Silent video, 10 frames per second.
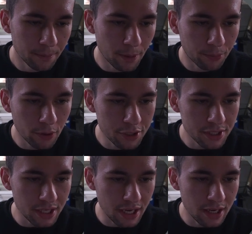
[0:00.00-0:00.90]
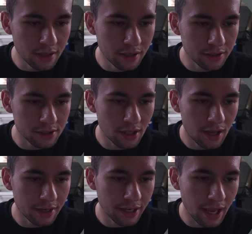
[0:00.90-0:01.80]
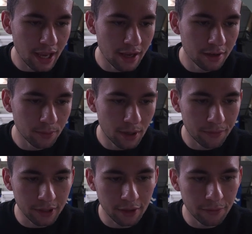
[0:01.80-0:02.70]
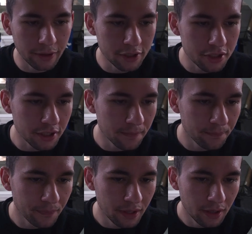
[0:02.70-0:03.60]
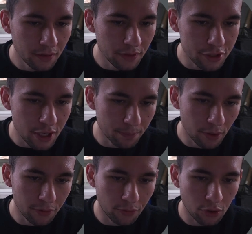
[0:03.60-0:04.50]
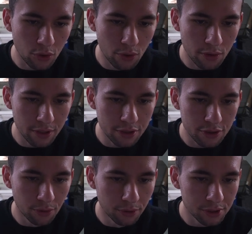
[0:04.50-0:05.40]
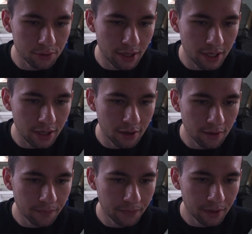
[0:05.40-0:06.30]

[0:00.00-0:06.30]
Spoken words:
Approaches in slotting and roughing and finishing. The chip load for a 1/4 inch tool is right here.